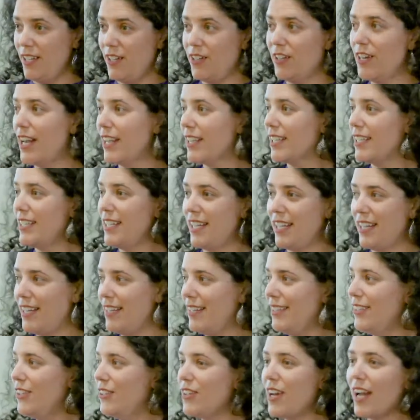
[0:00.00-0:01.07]
You're not gonna,
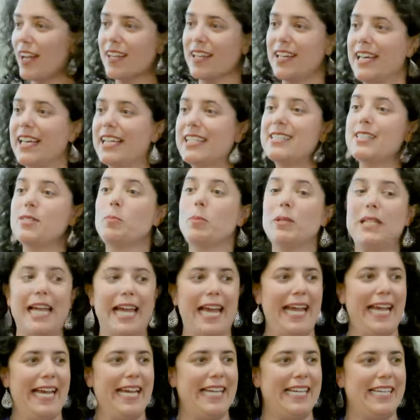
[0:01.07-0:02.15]
you're not gonna
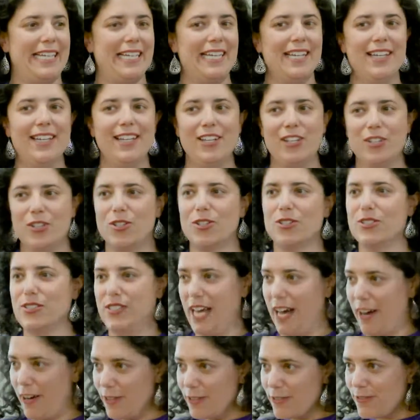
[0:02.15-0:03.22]
explain
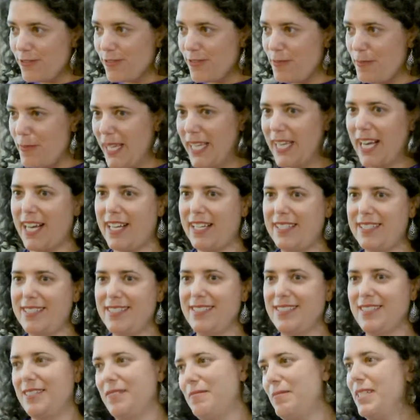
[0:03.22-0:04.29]
yourself
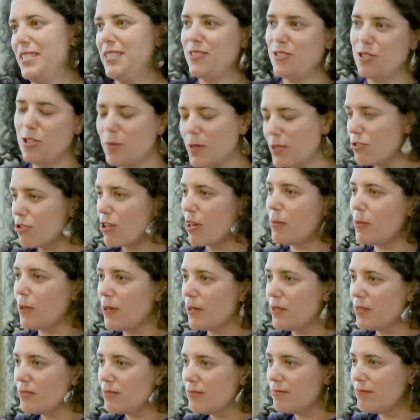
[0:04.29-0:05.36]
because it's too much
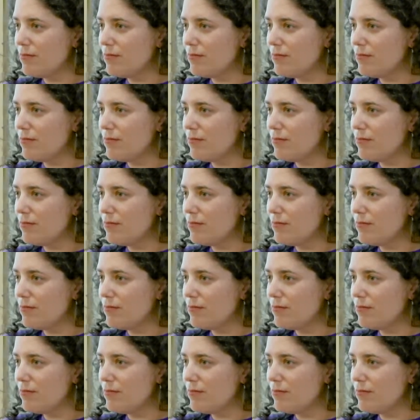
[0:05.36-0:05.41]
trouble.